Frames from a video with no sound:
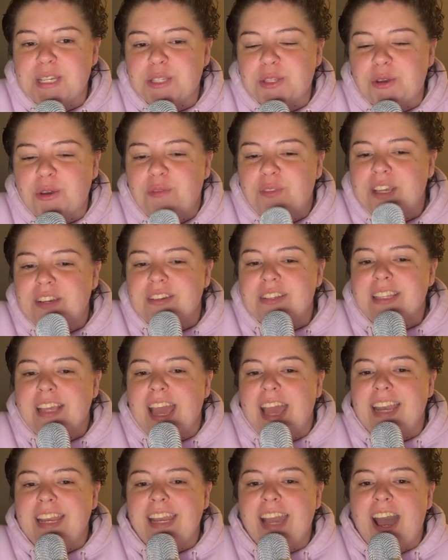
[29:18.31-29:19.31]
so if there's
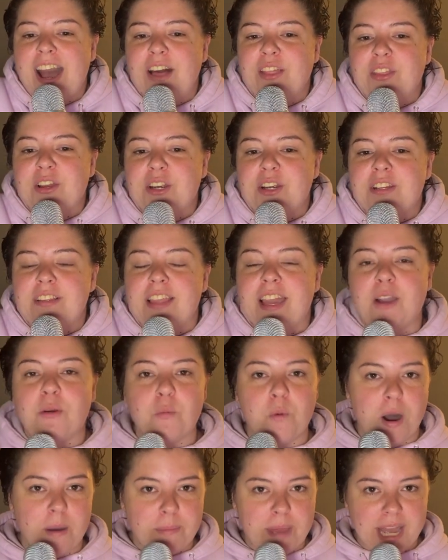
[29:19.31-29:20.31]
any other like
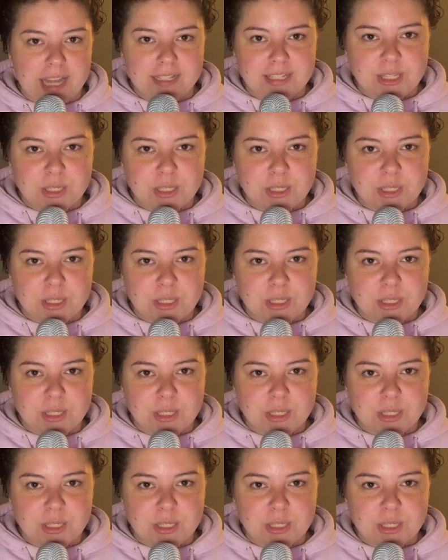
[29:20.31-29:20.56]
Wattpad